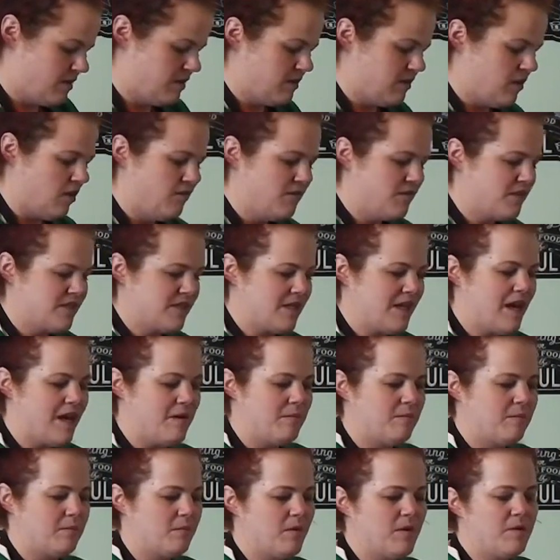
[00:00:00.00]
Obviously
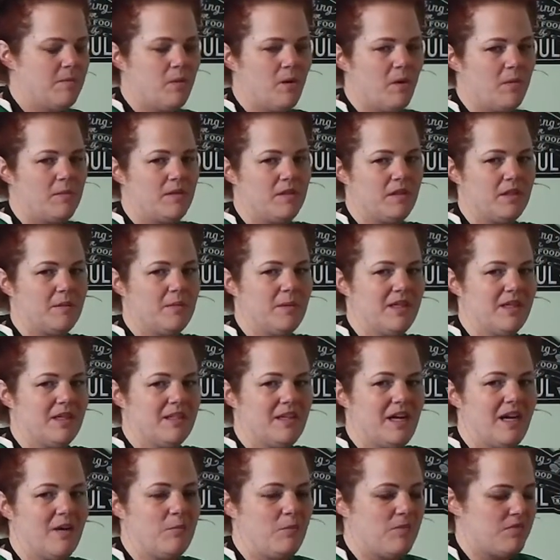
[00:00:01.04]
we bought Milky Bar,
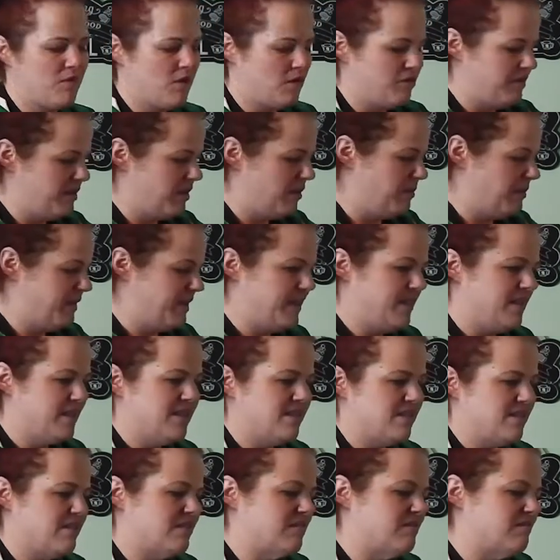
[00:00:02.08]
and we've got real
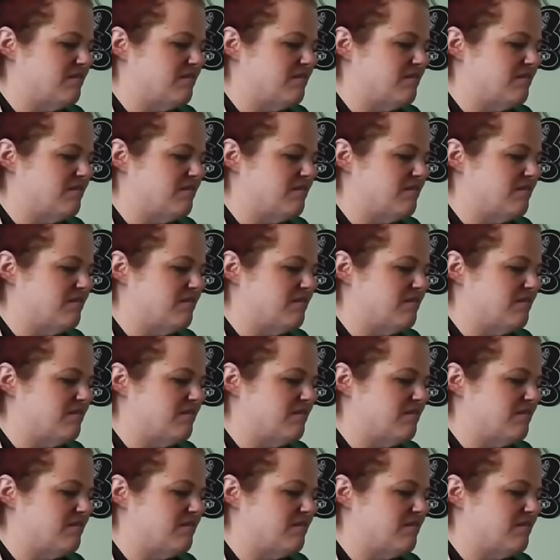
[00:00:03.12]
Baileys and